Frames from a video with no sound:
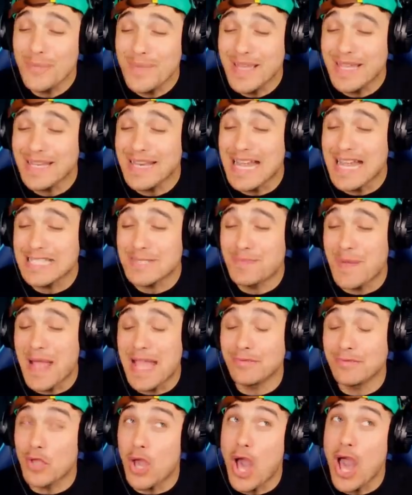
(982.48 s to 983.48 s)
You mean I
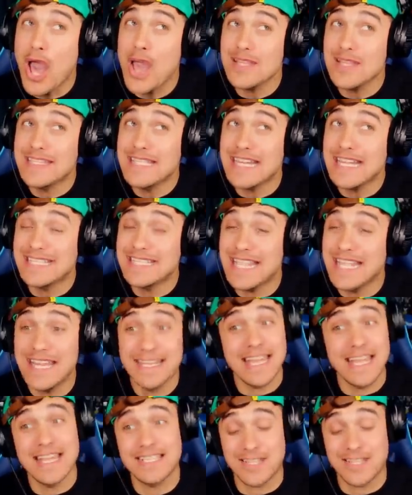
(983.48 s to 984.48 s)
spent all
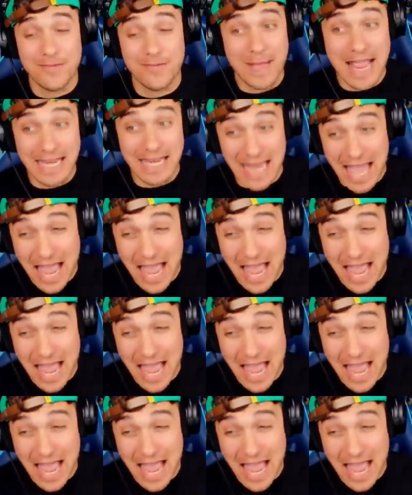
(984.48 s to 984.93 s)
16 years of my